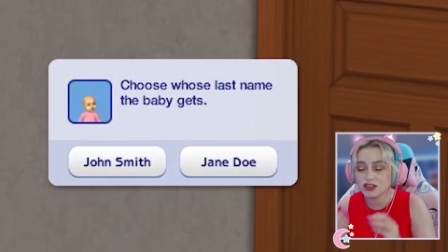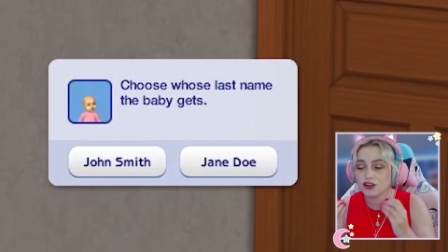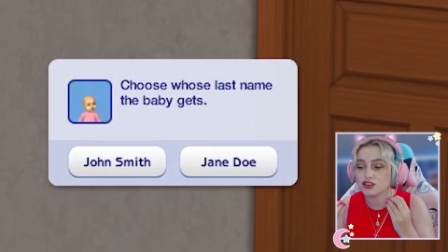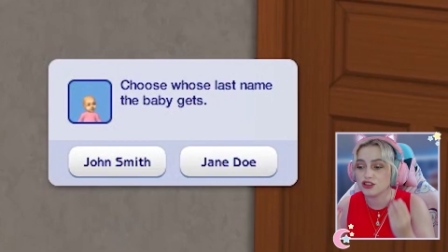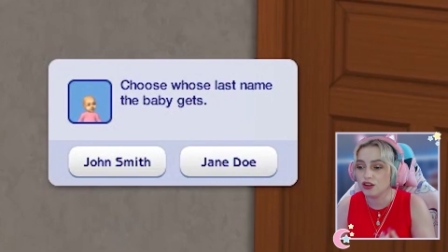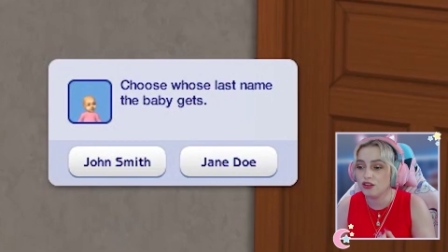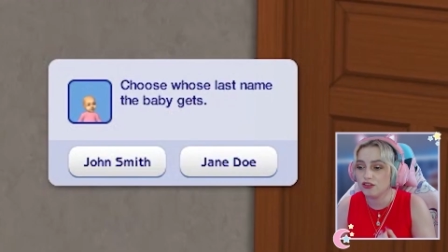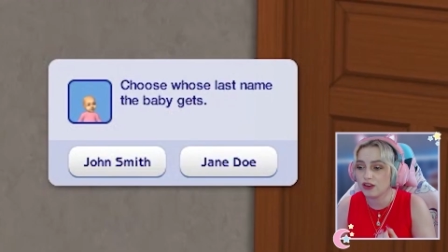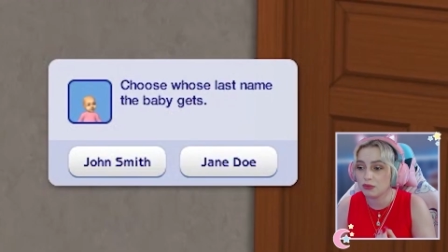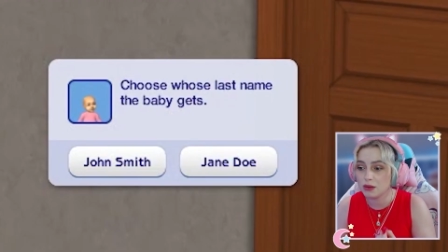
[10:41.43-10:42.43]
there's a new
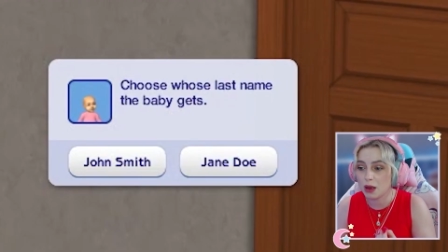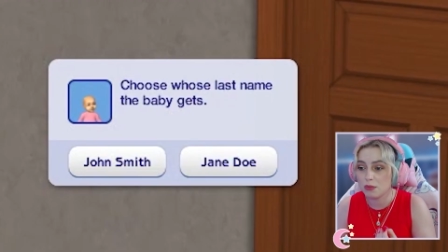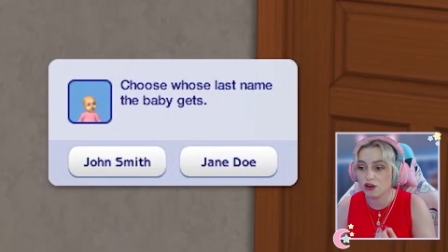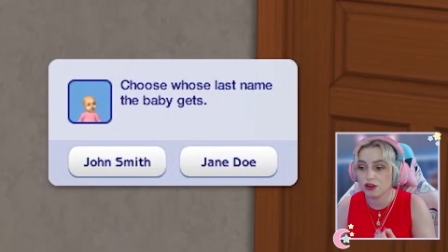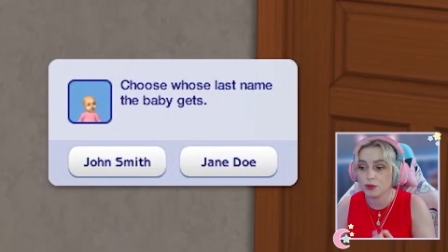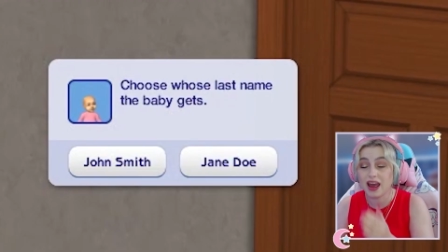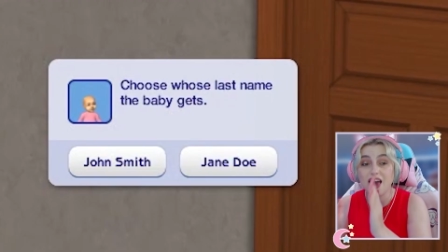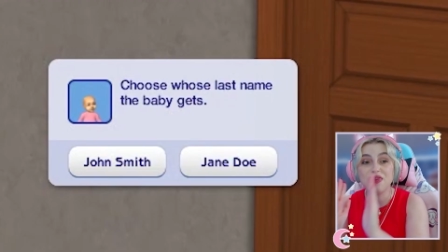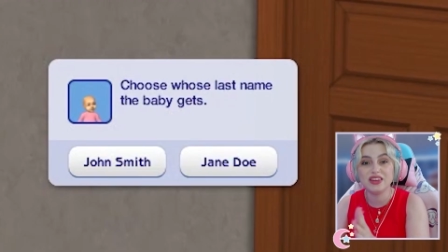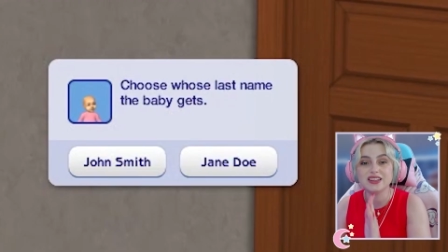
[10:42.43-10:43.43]
family member on the way,
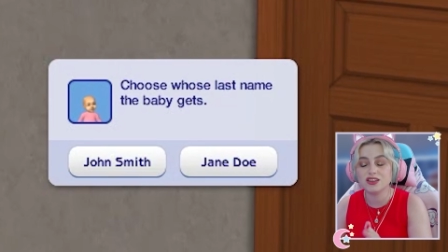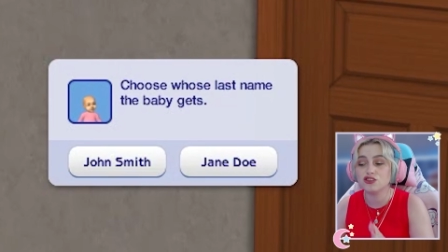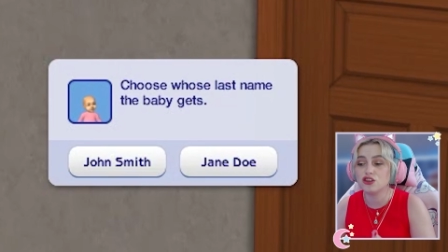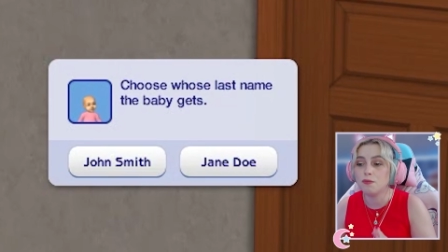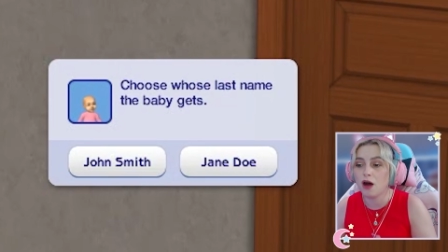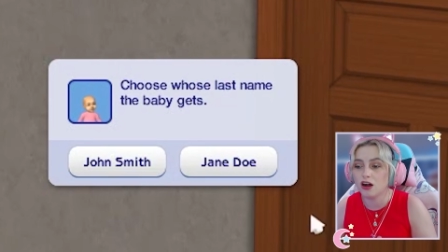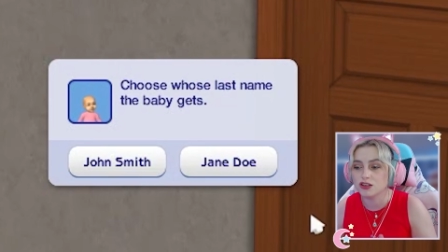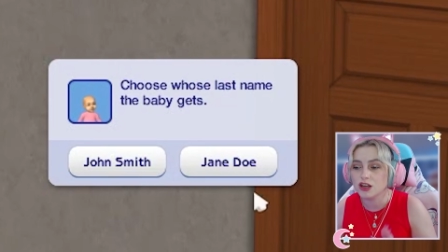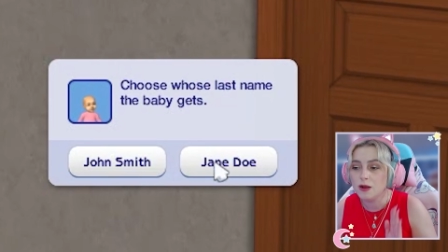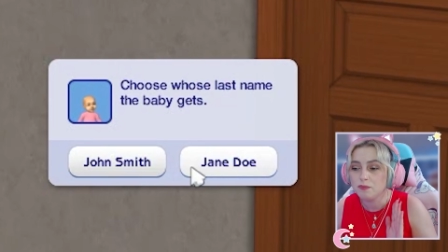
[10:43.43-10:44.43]
and this is the
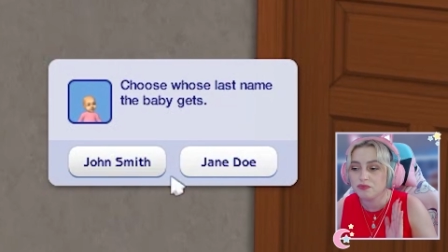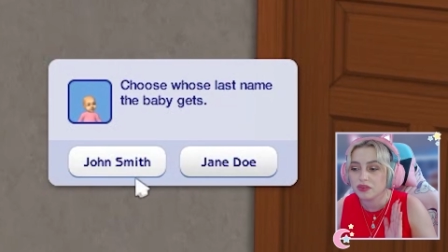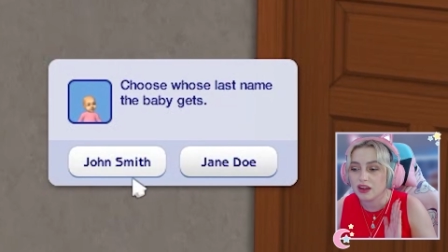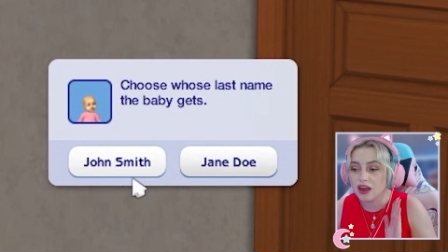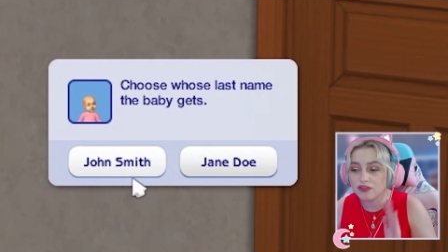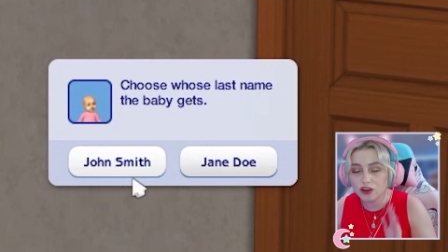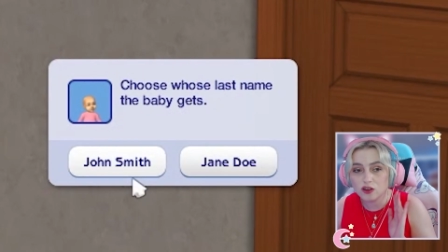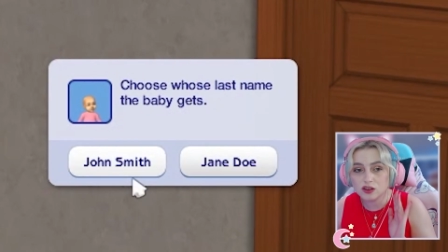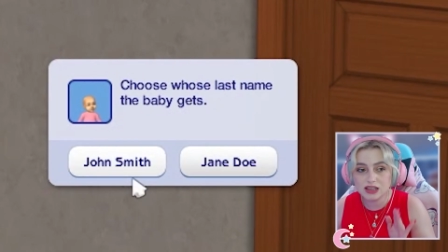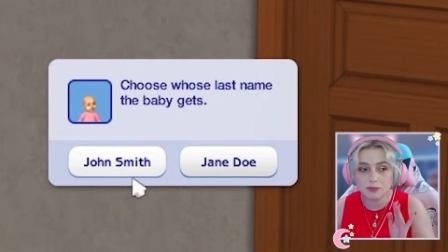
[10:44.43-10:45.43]
mod. If
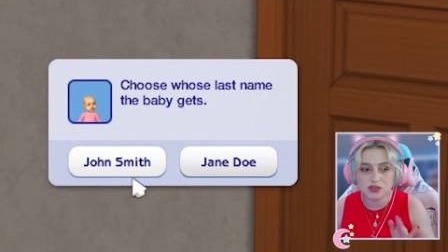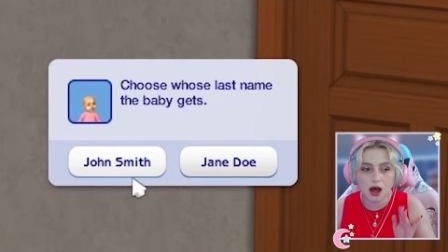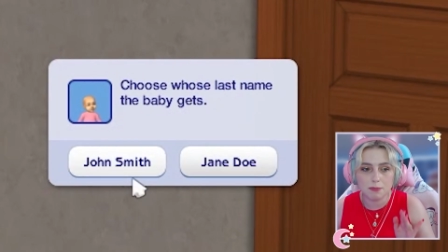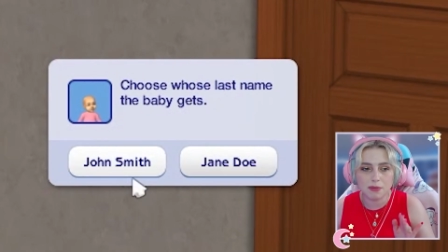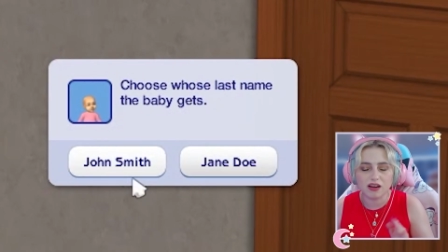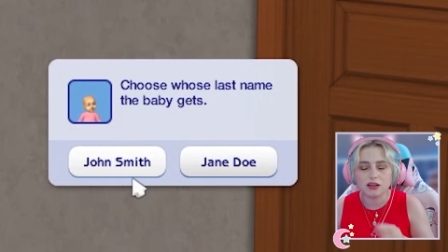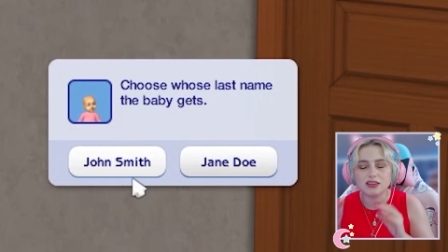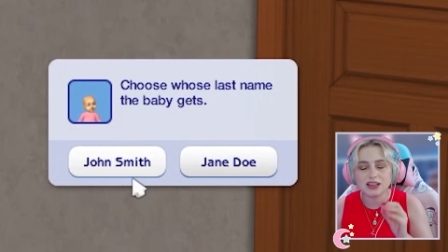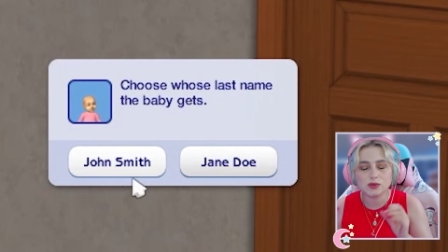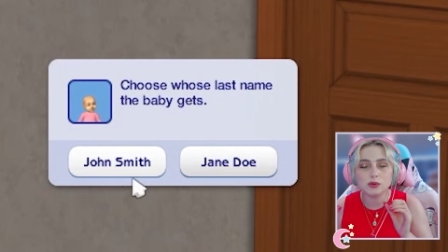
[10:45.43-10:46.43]
your Sims aren't married,
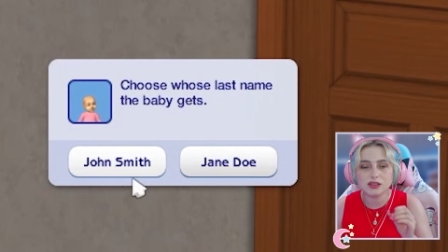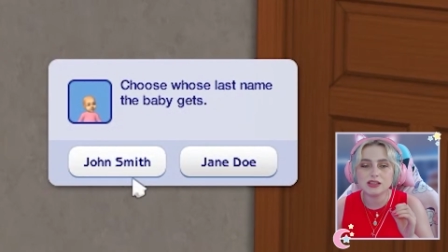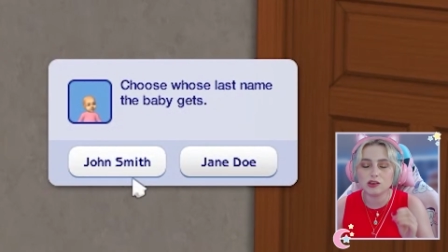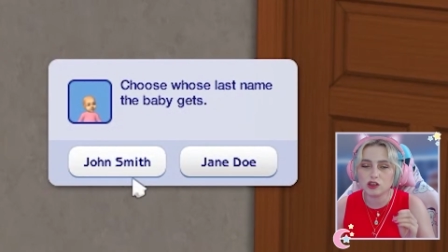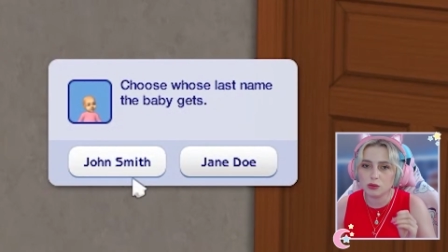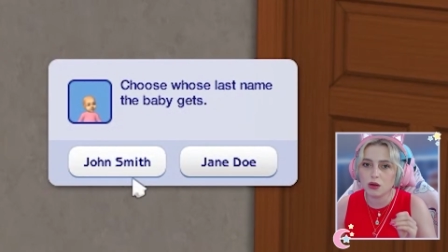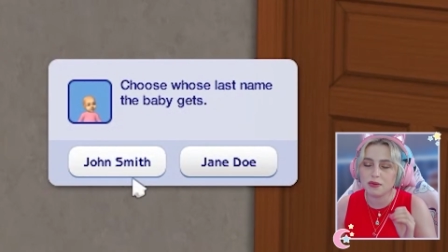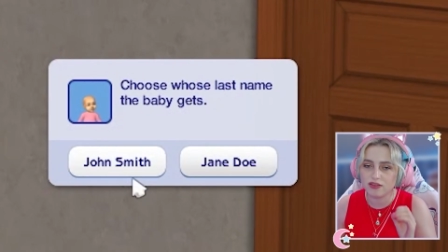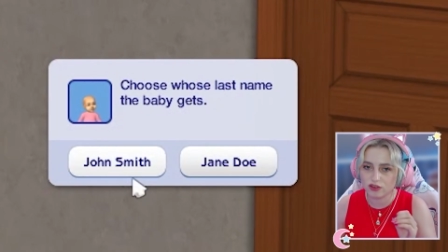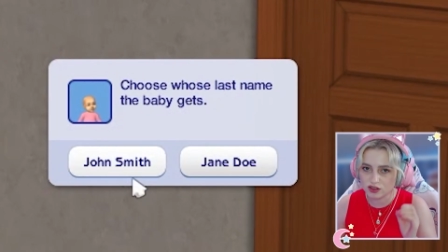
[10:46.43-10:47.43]
this will still come up
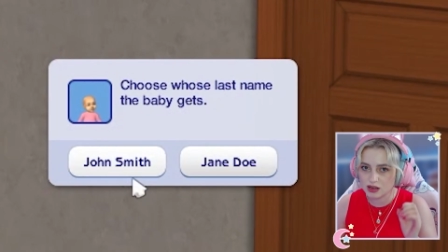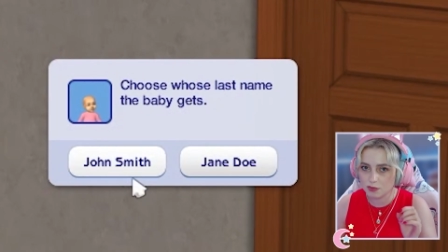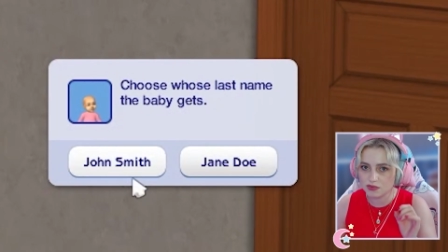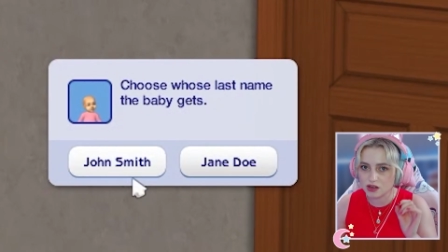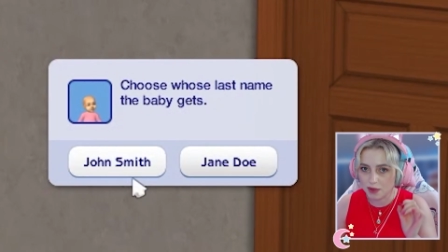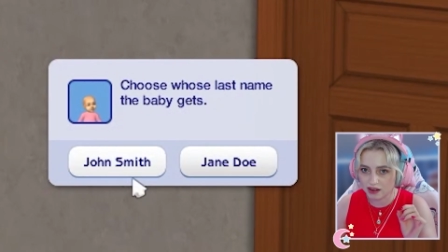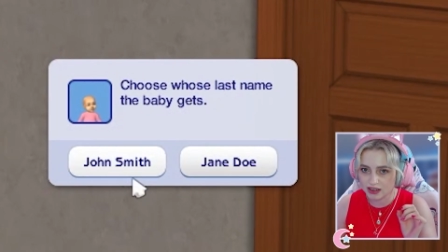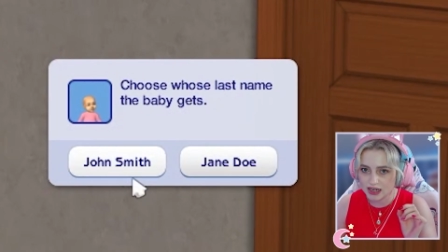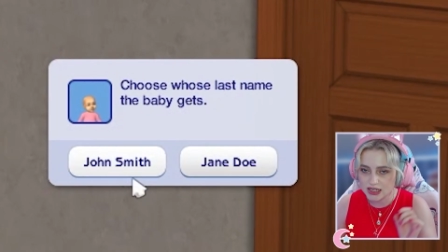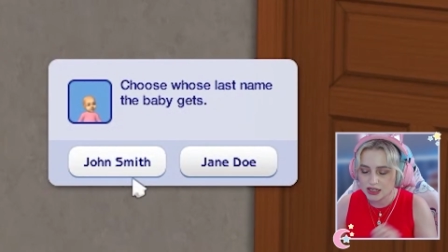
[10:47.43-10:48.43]
if your Sims are
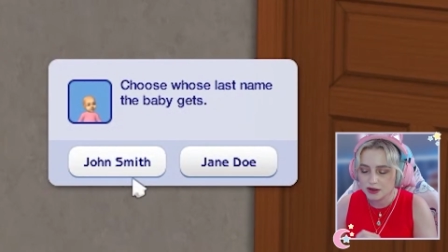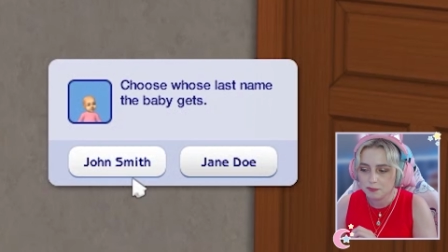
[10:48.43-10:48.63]
married.